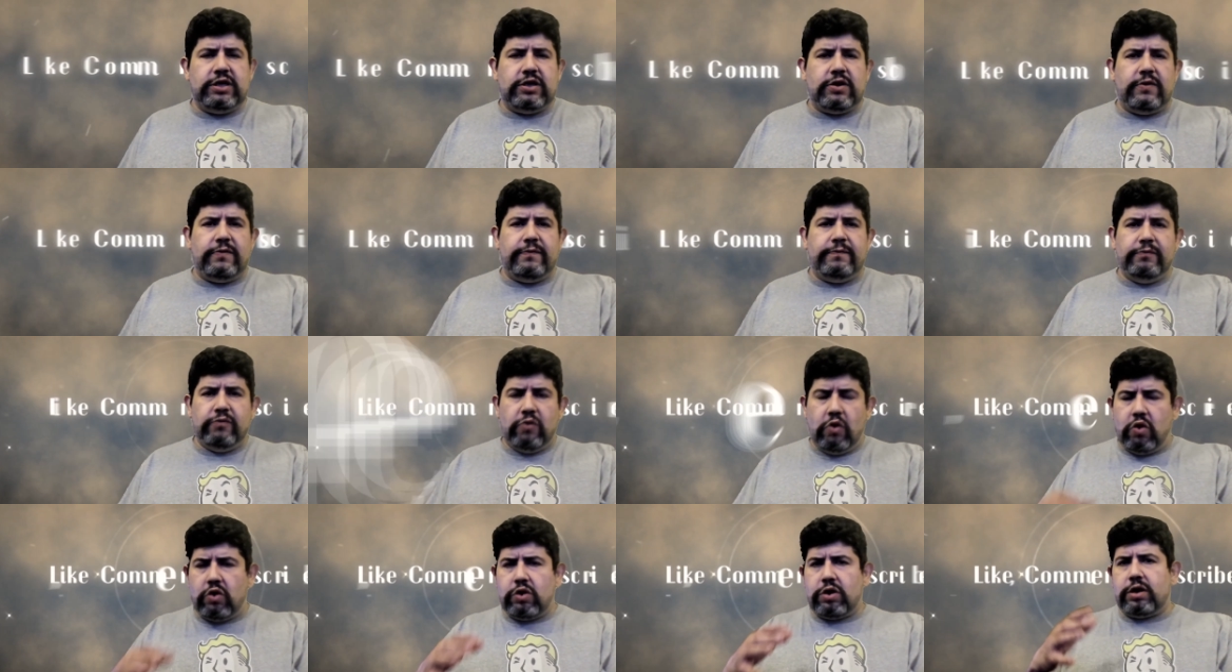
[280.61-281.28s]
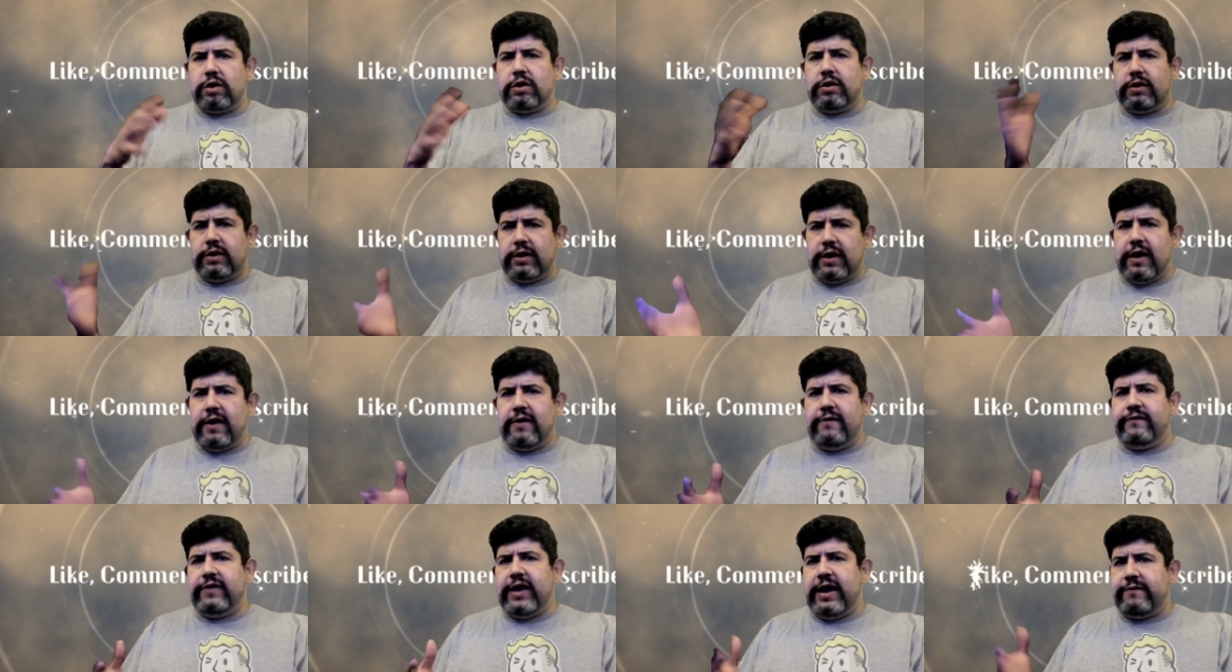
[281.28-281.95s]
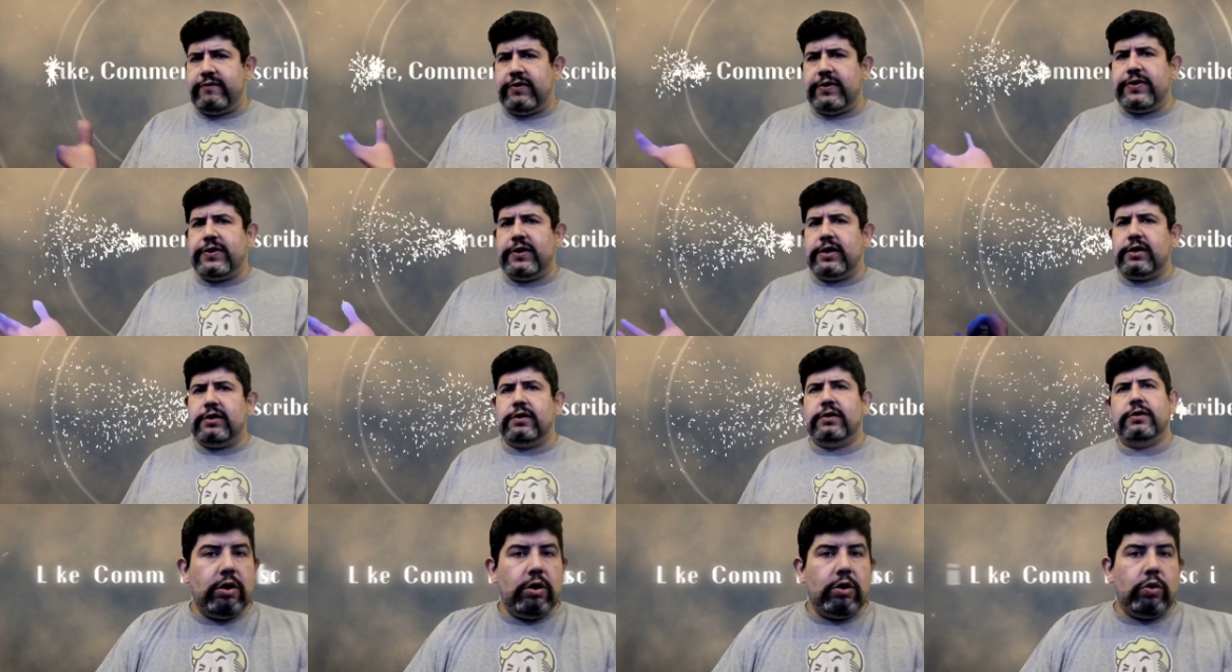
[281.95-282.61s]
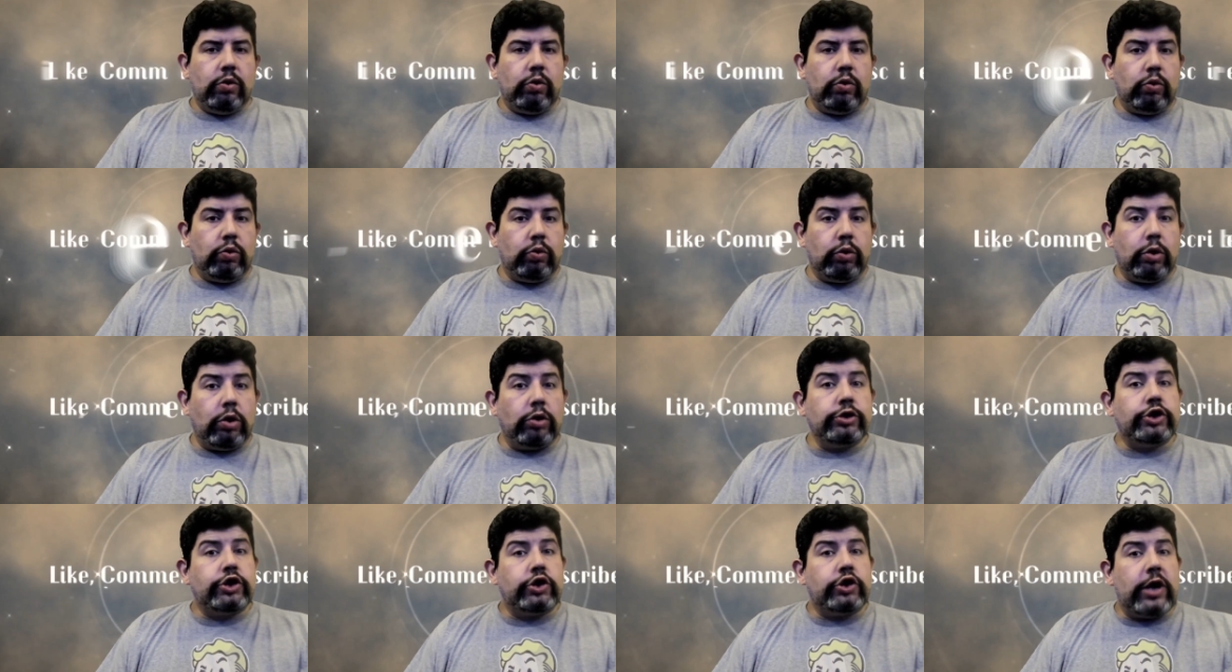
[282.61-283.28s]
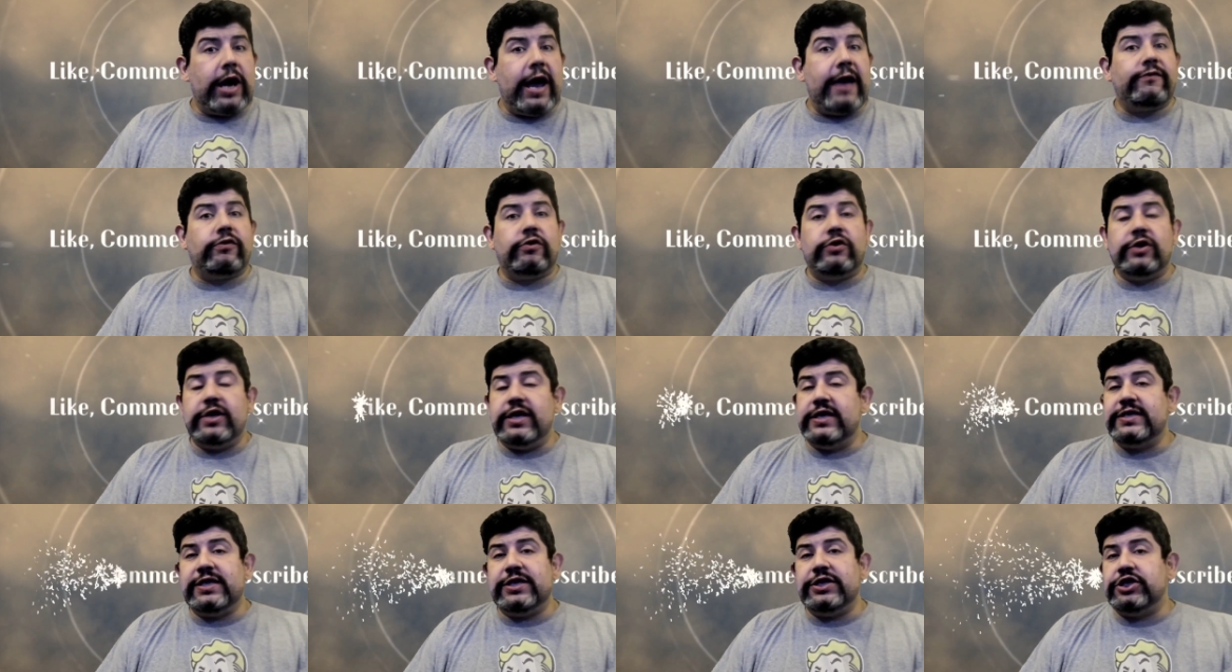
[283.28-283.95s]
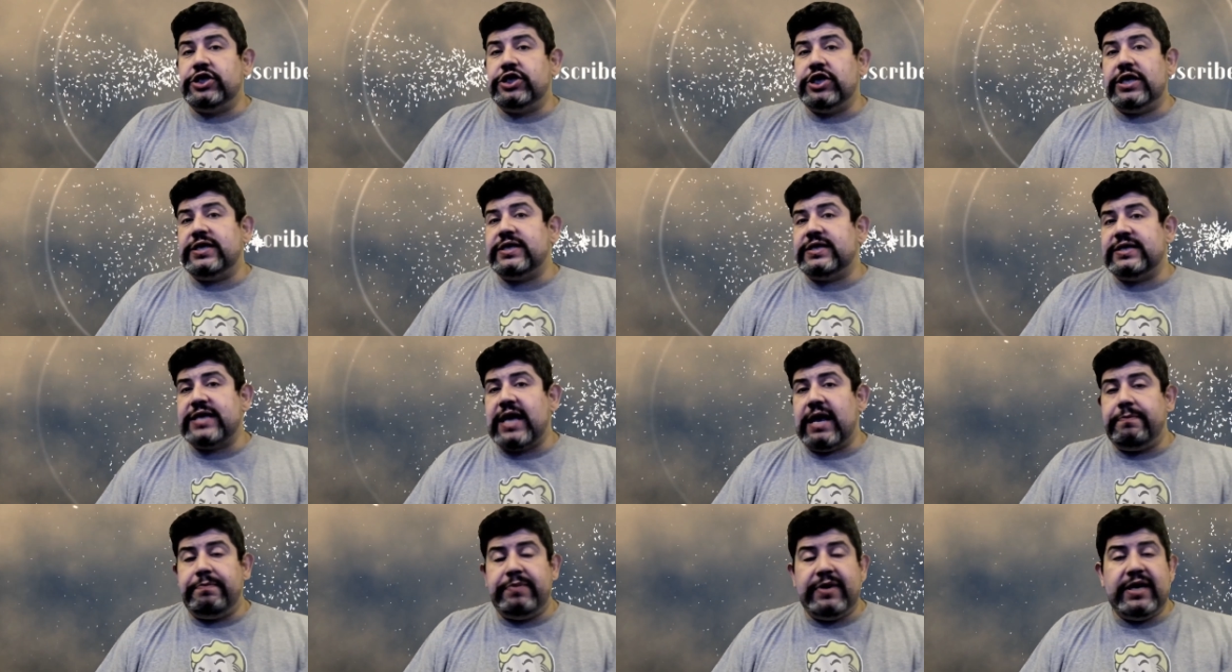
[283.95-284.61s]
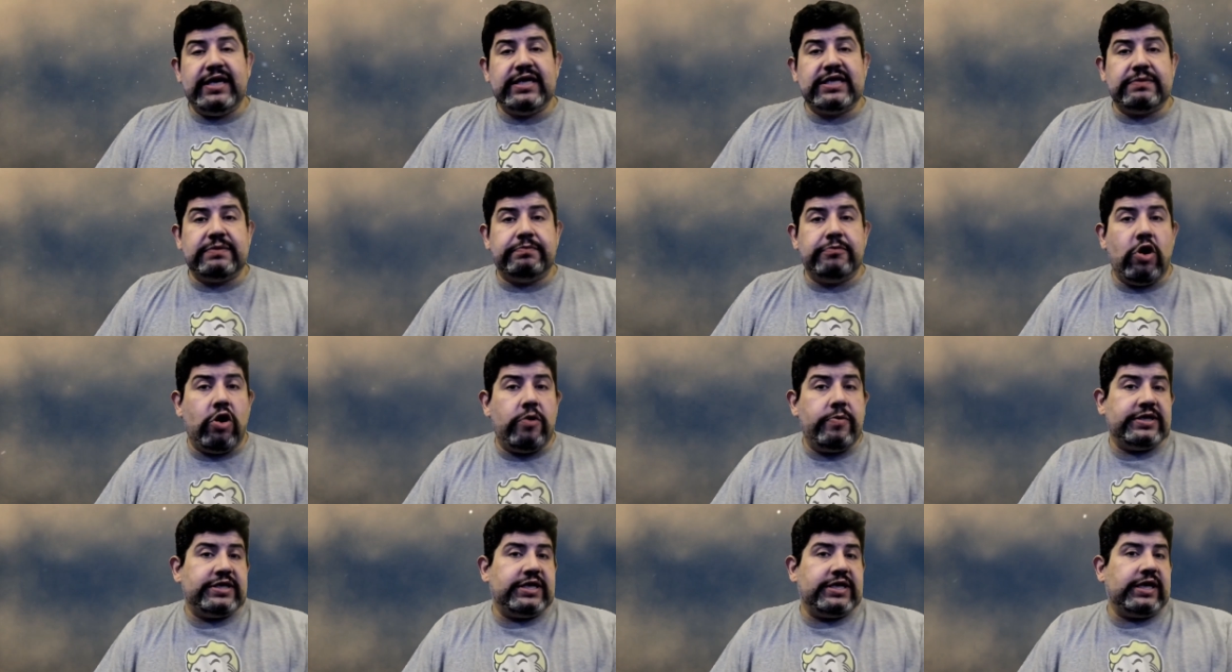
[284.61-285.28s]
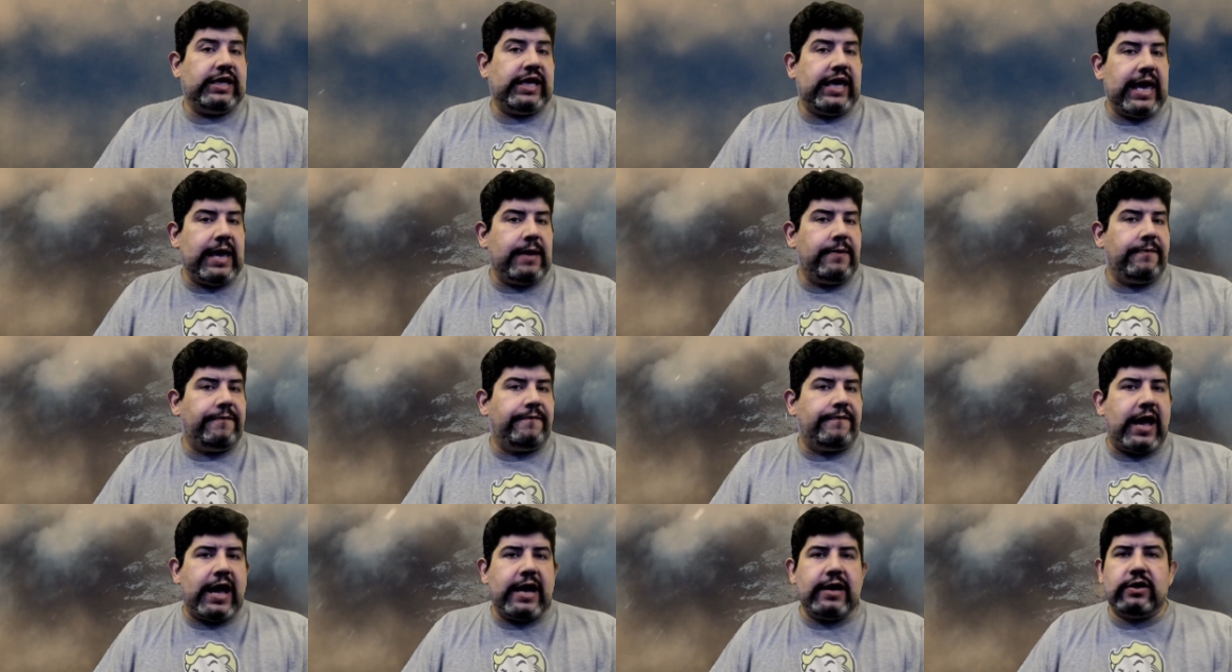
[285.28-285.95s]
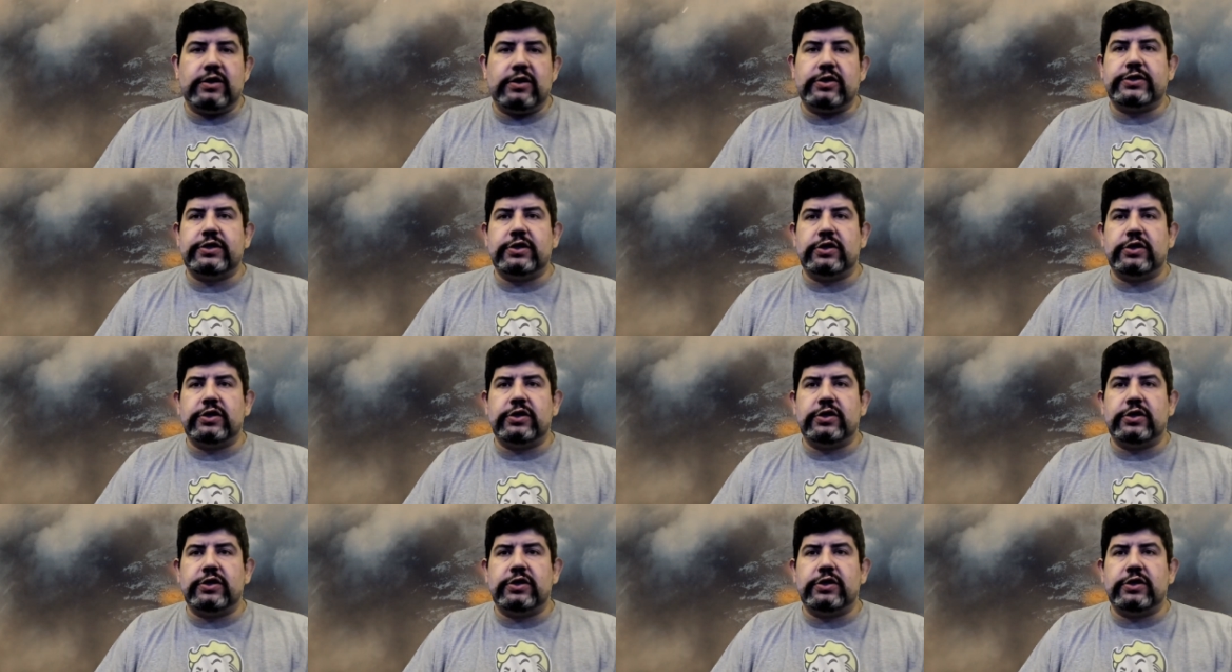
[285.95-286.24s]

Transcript: more of everything. World travel isn't just set piece moments and campfires.